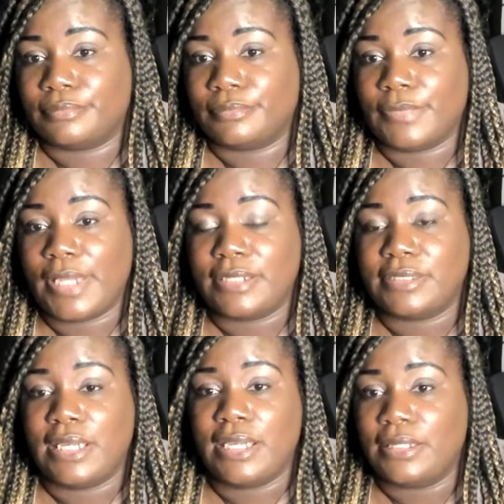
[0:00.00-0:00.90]
Like I
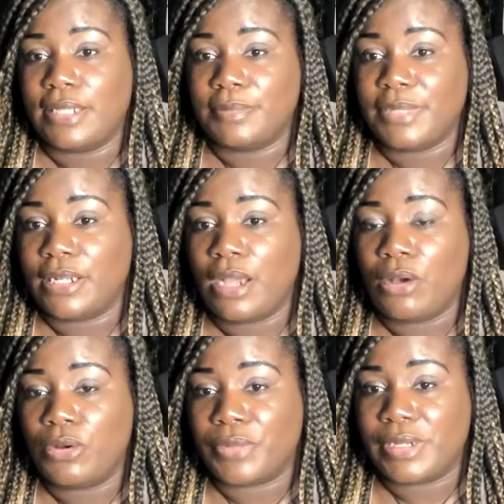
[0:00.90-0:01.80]
said, let them get
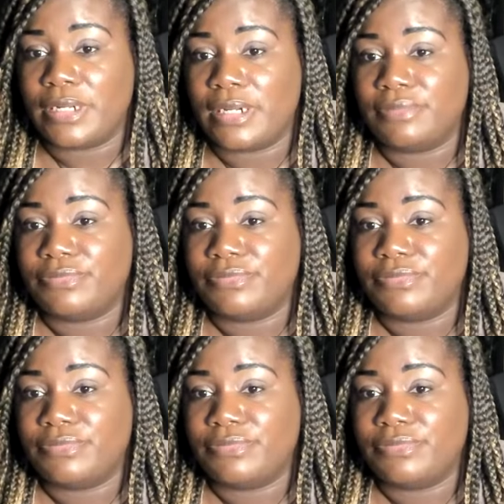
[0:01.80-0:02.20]
hungry enough.